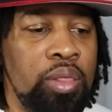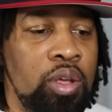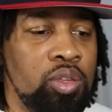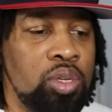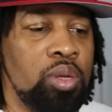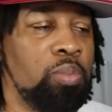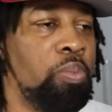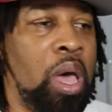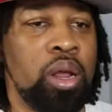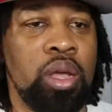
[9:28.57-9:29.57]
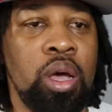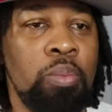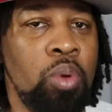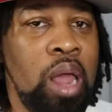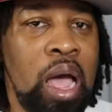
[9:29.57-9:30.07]
there's about a
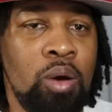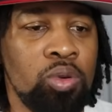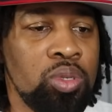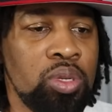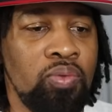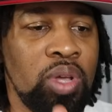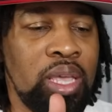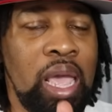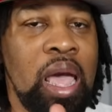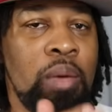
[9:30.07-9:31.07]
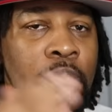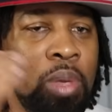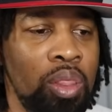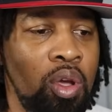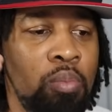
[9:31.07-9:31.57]
couple hours of a gap
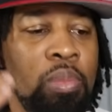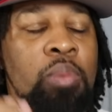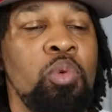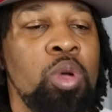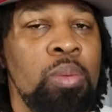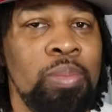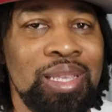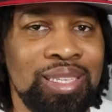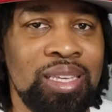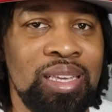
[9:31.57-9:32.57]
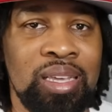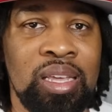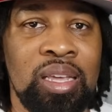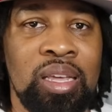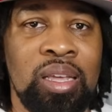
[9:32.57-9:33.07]
in their memory missing,
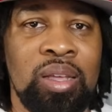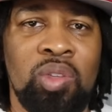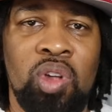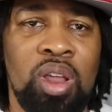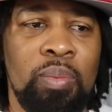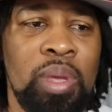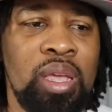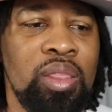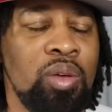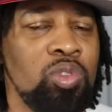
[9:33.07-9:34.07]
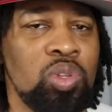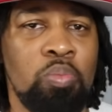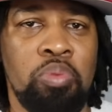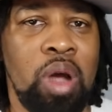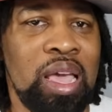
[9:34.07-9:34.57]
you know what I mean? There was a
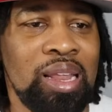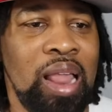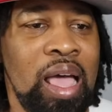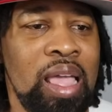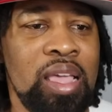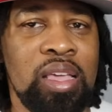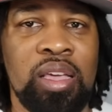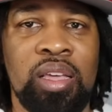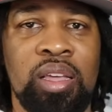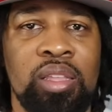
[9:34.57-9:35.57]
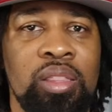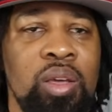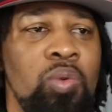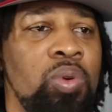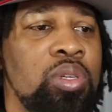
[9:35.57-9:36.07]
bright light,
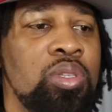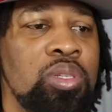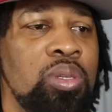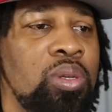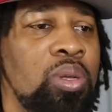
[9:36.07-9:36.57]
there was